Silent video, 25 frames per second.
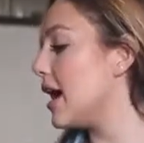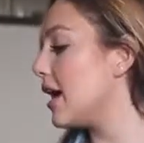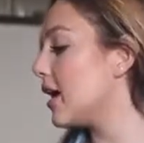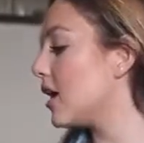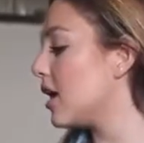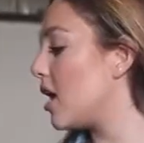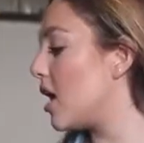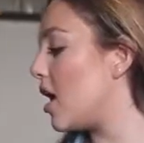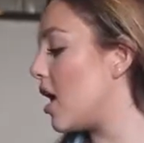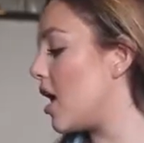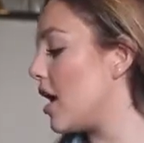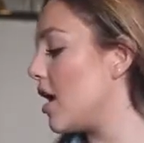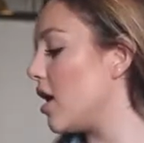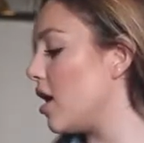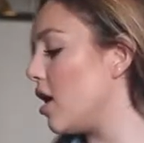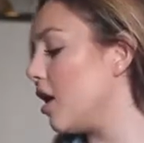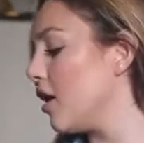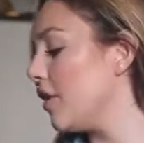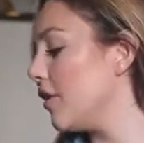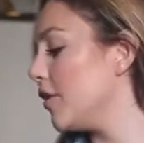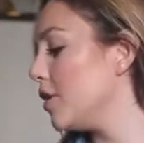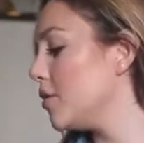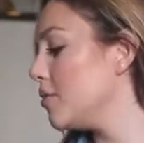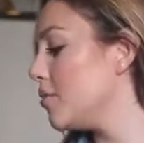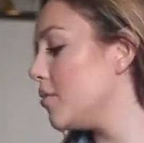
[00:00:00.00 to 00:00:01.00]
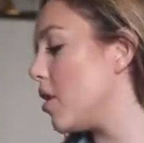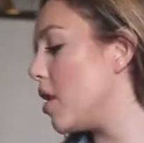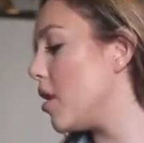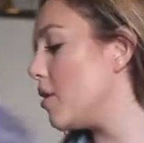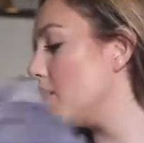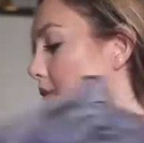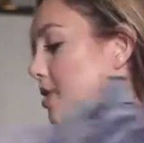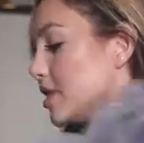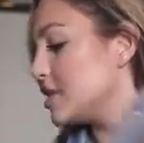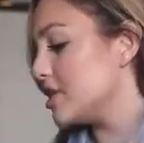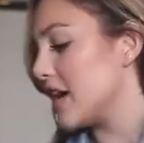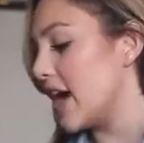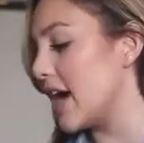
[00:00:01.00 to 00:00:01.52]
I got all their
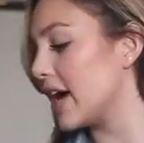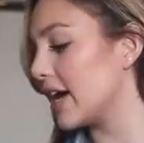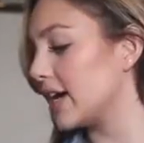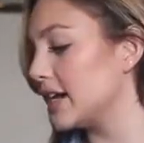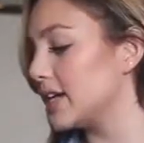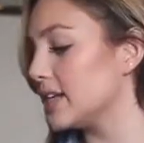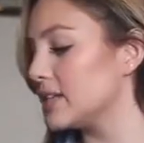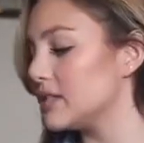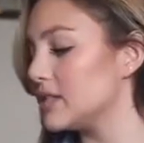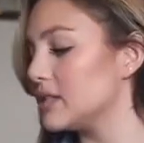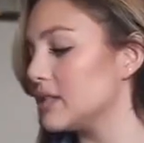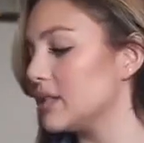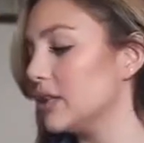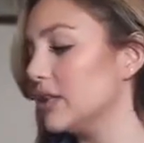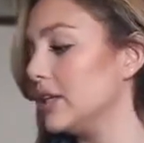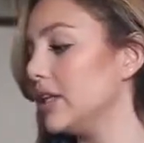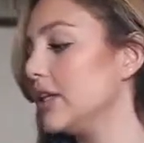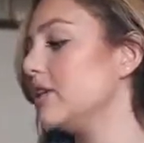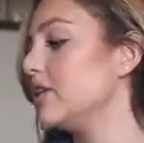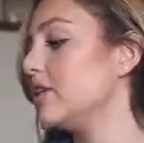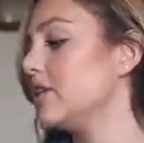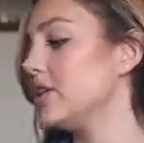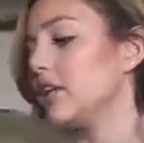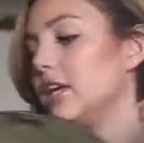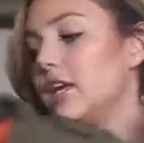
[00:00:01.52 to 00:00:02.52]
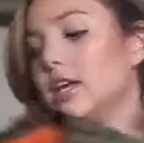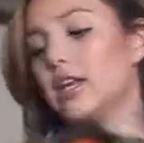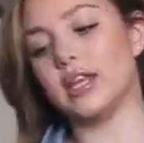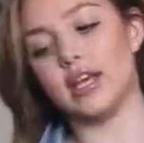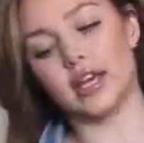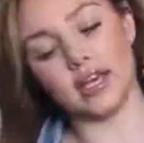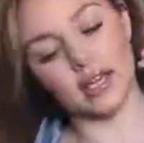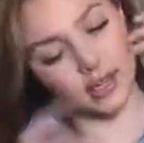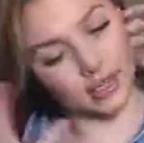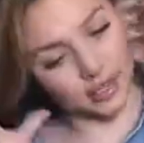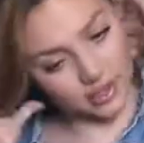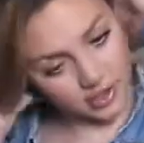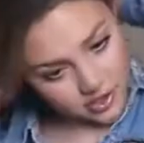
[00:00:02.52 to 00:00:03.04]
bomber jackets, literally,
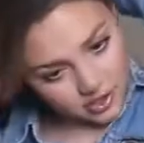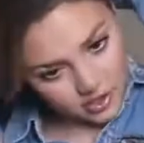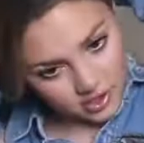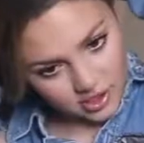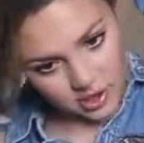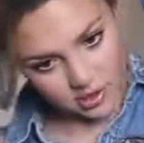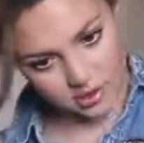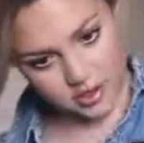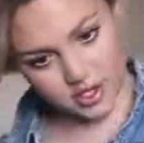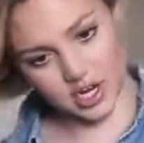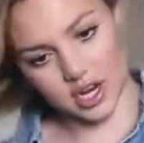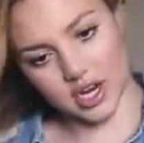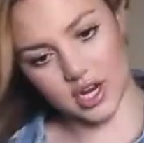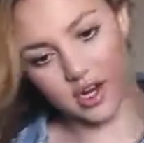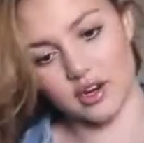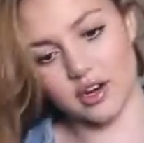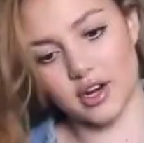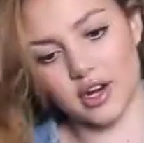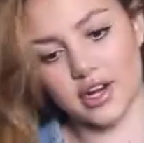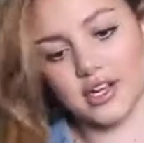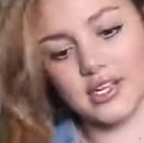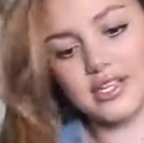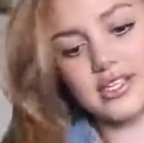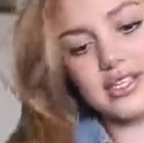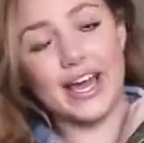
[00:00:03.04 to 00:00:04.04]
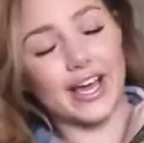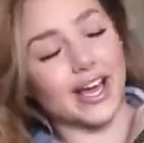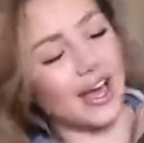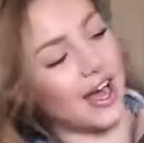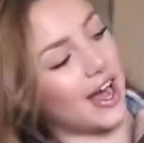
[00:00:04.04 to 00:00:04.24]
like they're so generous. I